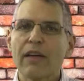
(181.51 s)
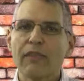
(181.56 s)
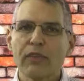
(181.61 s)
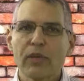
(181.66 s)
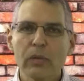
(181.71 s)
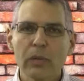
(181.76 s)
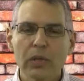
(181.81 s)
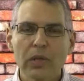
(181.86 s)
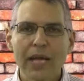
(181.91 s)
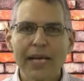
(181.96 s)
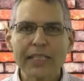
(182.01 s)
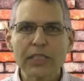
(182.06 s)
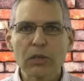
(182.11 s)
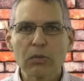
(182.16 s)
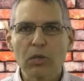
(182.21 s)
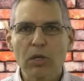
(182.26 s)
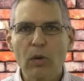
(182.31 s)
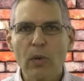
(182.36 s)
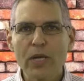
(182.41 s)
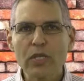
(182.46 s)
If you would like to
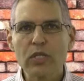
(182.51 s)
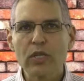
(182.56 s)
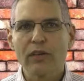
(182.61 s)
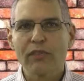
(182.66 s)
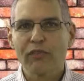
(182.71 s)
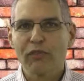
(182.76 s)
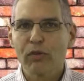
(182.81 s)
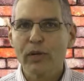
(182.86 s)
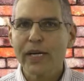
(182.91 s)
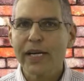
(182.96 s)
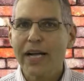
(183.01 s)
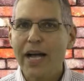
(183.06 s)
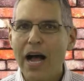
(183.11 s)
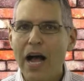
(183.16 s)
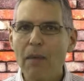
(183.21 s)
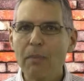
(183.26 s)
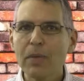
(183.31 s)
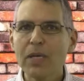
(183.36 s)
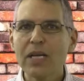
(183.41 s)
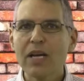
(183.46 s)
request a free
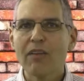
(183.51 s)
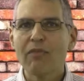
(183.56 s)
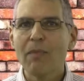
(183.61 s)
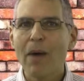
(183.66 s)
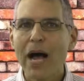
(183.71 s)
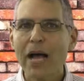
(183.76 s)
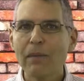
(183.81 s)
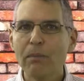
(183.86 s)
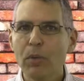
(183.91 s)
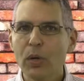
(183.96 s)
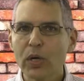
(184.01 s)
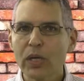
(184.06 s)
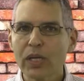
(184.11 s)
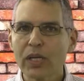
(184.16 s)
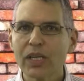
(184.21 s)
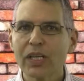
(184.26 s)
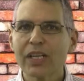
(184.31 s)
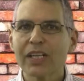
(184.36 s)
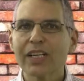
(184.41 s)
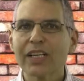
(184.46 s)
copy of my
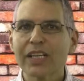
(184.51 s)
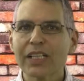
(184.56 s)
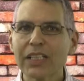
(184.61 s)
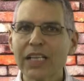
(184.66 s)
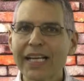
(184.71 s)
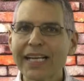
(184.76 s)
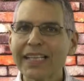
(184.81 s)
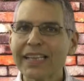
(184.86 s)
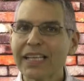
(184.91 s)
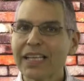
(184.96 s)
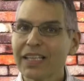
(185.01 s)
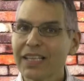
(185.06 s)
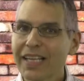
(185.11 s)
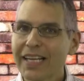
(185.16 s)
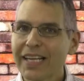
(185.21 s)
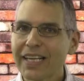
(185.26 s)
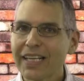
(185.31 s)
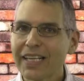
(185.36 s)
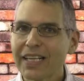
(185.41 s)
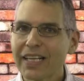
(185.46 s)
book, click the
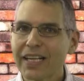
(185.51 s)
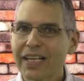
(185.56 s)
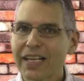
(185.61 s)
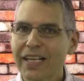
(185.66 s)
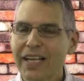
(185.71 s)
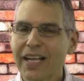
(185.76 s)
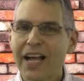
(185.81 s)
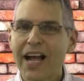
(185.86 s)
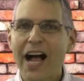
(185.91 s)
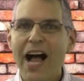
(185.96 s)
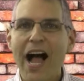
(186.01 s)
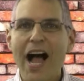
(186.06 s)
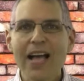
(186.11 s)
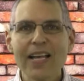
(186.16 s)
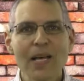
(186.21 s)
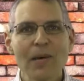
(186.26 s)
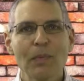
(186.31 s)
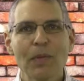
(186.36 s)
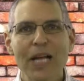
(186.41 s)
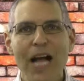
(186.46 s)
link I
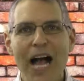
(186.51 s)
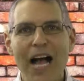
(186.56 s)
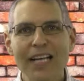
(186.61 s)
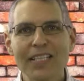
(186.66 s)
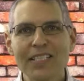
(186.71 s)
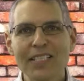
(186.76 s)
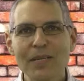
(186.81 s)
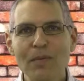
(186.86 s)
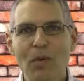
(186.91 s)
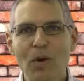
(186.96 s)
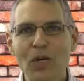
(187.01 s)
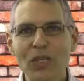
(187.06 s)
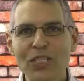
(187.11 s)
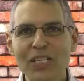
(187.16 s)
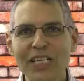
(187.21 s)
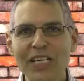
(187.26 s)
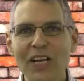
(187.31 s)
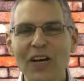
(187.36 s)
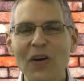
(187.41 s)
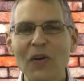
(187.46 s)
am Guy
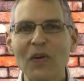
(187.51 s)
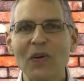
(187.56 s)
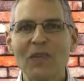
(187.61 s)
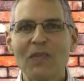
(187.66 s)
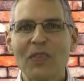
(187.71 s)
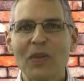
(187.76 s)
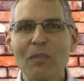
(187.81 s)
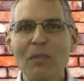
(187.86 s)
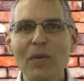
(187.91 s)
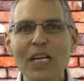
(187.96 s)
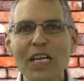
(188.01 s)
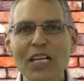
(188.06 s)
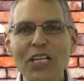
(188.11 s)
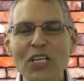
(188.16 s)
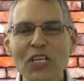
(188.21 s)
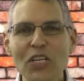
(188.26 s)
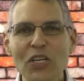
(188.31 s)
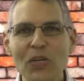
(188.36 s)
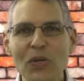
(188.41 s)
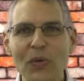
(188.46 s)
DiMartino, meeting
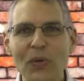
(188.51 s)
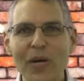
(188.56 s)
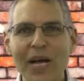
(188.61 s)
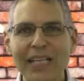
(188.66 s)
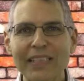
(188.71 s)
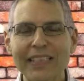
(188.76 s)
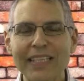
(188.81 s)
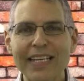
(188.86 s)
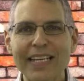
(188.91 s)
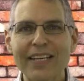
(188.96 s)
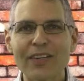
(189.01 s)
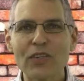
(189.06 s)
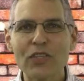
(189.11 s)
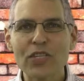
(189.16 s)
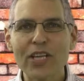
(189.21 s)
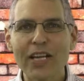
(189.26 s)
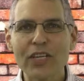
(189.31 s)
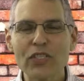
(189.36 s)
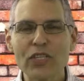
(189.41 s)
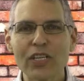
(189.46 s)
you at the
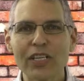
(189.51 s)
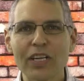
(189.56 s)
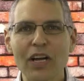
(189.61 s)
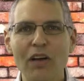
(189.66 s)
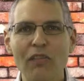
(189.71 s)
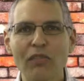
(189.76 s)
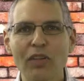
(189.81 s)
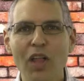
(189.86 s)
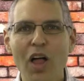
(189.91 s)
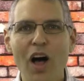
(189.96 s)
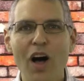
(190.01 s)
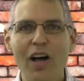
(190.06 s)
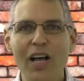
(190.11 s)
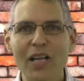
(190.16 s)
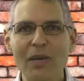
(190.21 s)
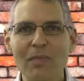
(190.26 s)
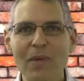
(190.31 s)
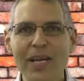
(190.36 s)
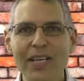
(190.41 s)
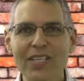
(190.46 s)
intersection of law
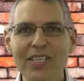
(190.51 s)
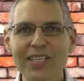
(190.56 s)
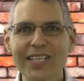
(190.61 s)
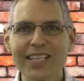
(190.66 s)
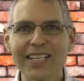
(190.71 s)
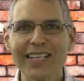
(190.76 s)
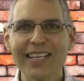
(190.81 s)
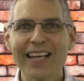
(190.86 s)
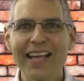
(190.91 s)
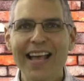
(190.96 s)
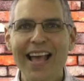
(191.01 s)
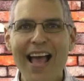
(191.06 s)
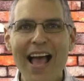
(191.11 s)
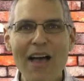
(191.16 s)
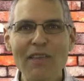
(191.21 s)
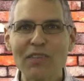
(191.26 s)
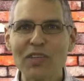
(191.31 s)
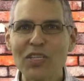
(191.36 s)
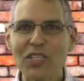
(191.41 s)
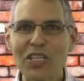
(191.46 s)
and medicine.
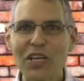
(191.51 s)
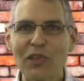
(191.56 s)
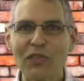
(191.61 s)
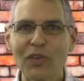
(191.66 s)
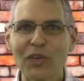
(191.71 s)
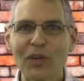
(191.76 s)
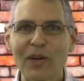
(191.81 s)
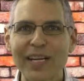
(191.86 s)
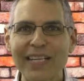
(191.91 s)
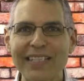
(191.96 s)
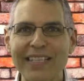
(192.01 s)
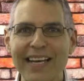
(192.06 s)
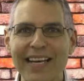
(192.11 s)
Have yourself a great